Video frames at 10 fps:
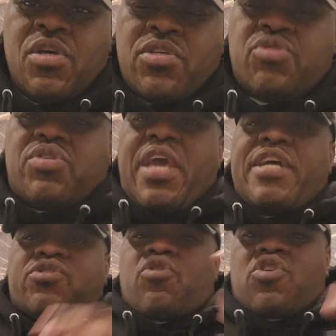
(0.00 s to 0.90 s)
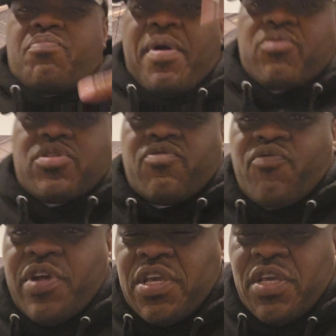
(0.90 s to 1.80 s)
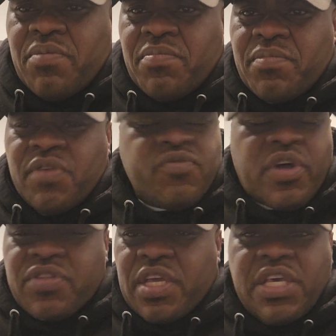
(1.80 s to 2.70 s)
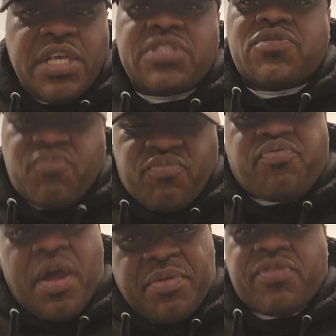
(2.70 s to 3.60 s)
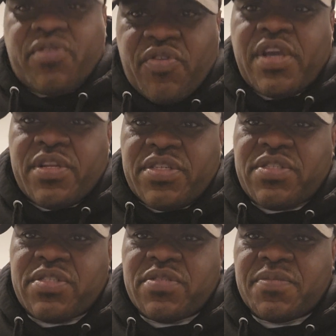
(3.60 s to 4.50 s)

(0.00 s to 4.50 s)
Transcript: You can't talk about Kareem, even though I think he's probably the greatest,